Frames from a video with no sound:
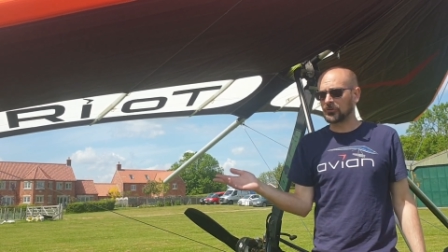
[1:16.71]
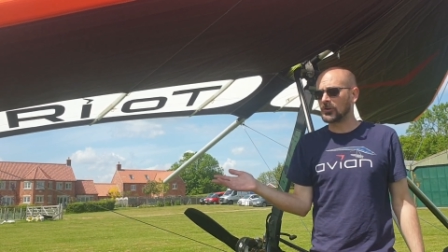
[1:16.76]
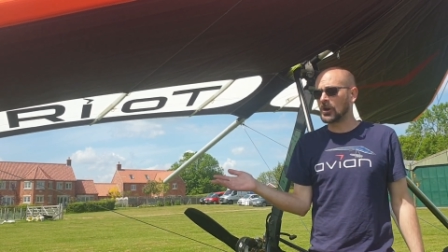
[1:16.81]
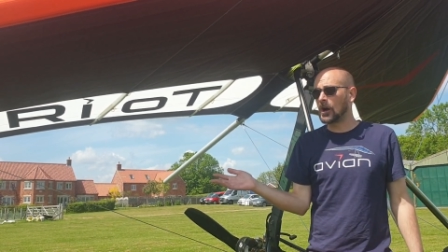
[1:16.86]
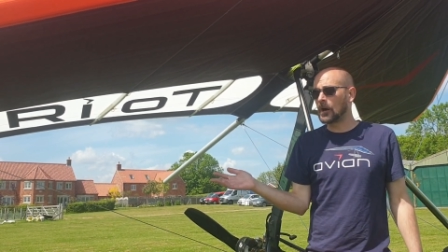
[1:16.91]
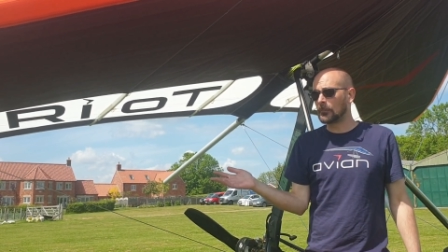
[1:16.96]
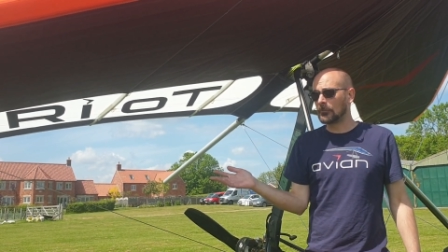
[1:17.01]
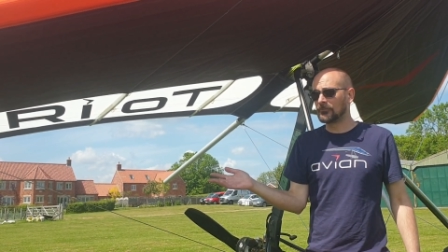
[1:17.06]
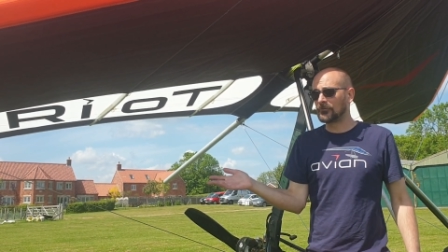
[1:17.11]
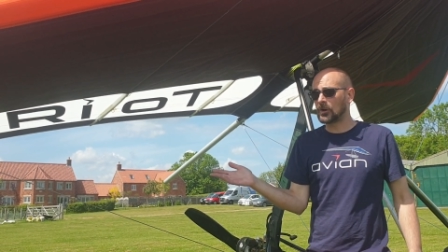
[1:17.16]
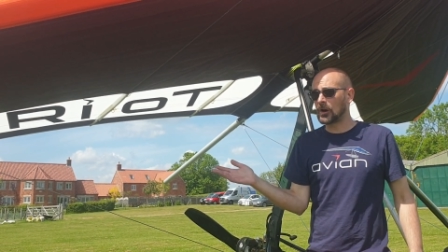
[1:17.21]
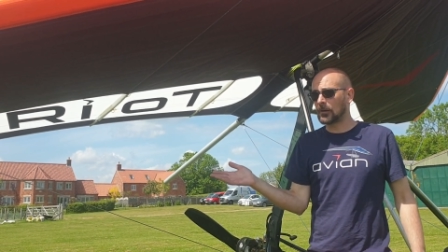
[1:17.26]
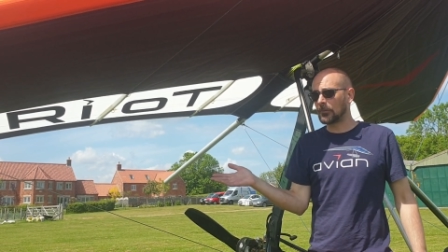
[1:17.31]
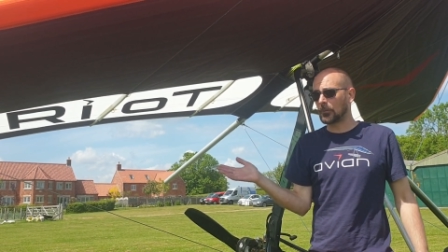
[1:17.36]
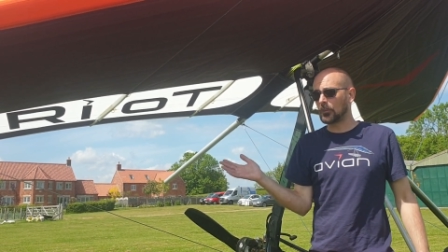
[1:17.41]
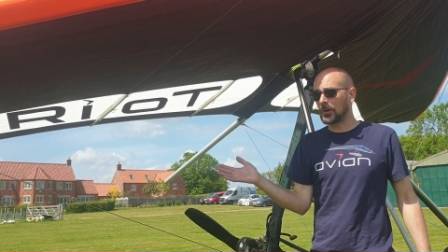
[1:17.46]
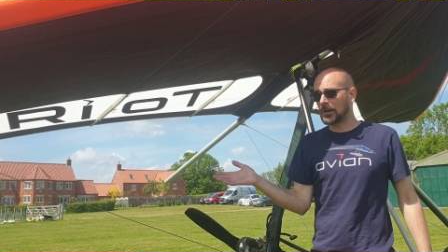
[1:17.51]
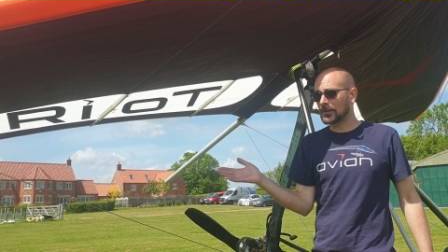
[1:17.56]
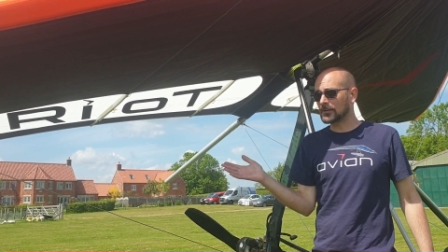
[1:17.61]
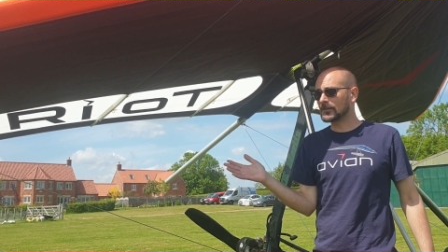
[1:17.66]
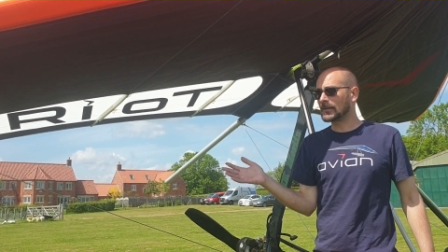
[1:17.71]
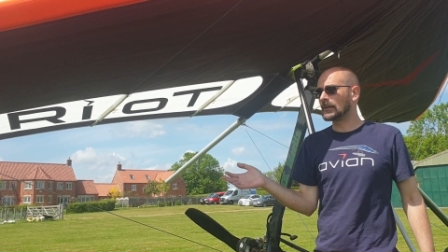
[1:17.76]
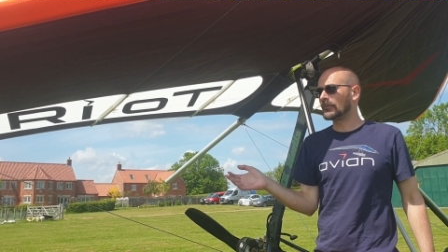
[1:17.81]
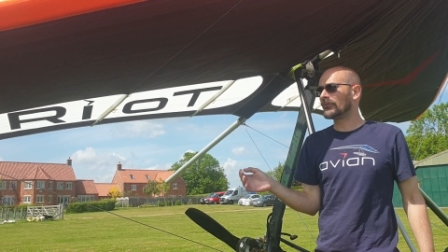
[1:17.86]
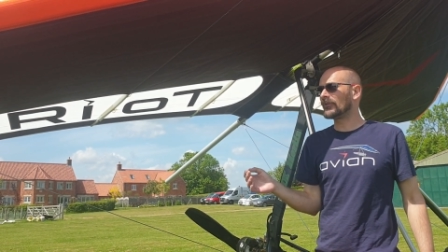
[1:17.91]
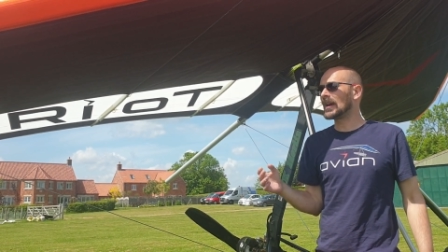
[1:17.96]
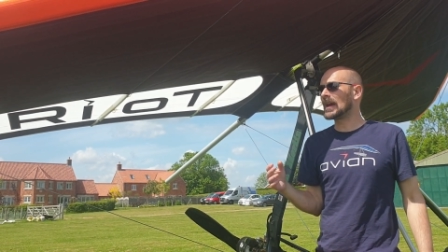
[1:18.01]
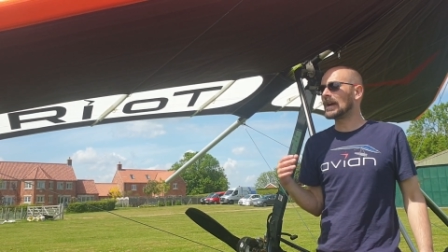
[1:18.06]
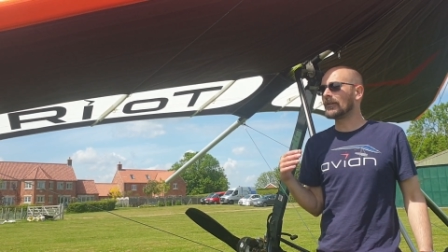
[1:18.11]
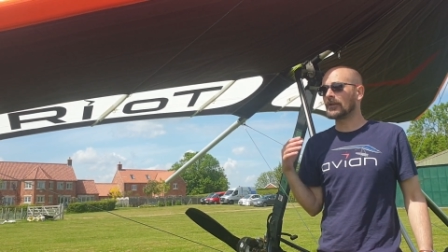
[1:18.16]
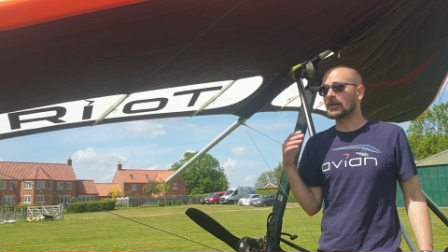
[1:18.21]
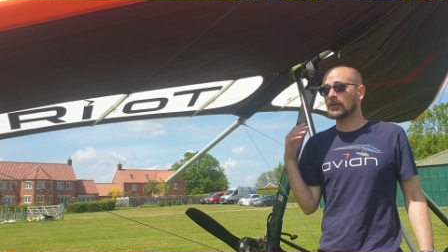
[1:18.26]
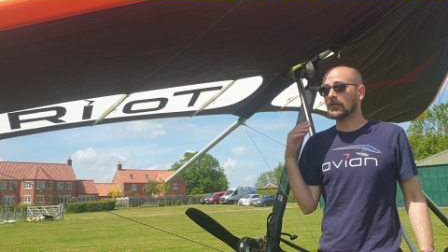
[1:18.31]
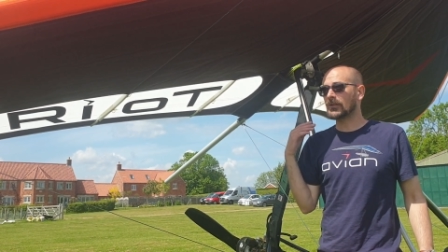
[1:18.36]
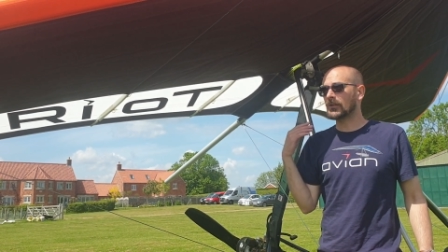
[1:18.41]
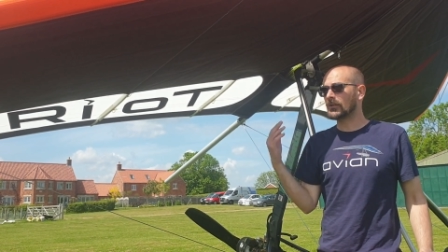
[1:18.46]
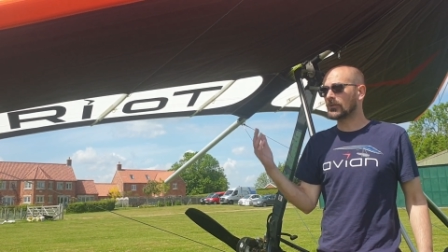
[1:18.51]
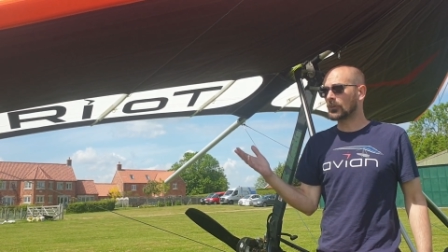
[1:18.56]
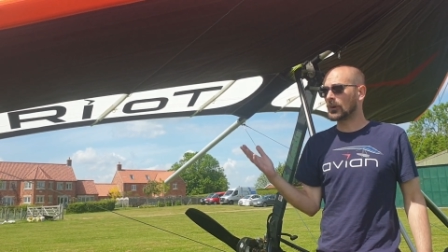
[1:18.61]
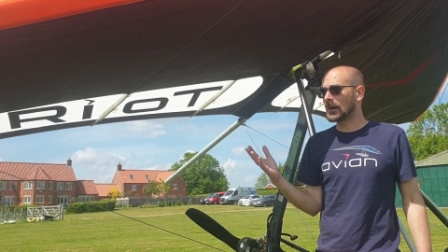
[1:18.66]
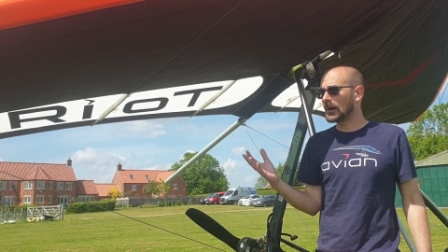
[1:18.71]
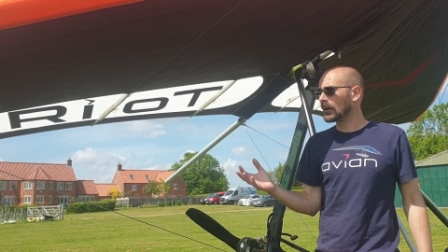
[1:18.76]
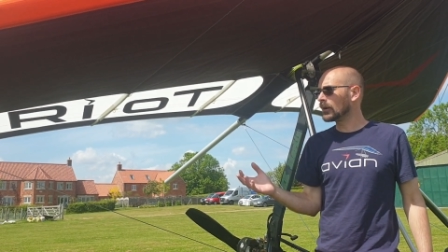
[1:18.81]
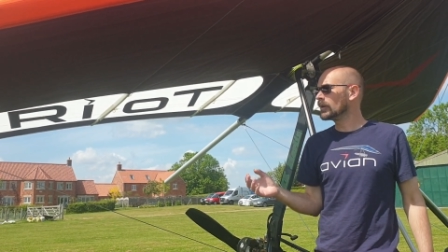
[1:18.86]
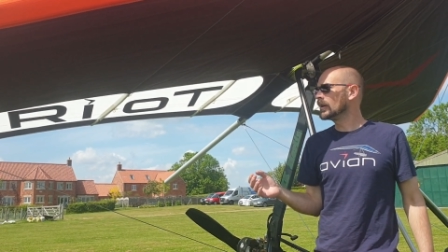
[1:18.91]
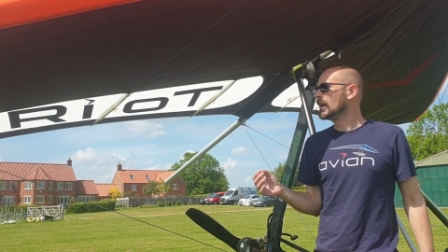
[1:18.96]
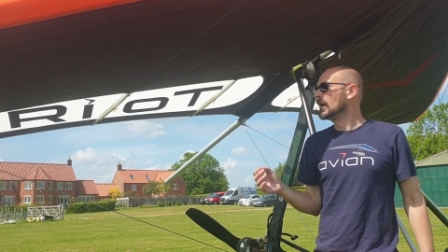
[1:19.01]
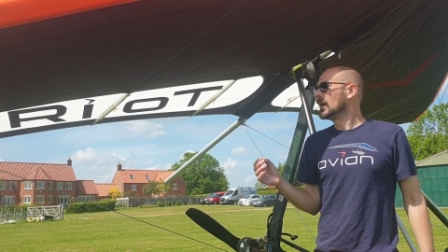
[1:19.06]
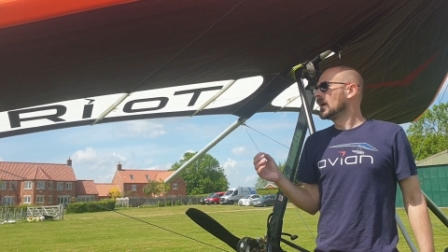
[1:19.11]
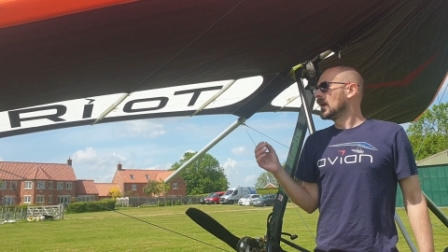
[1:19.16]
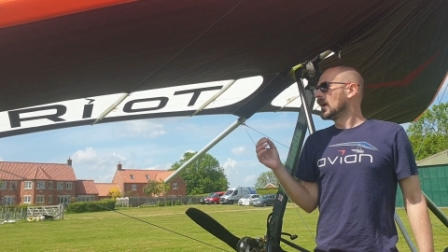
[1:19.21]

of carbon fibre wingtip fairings as well.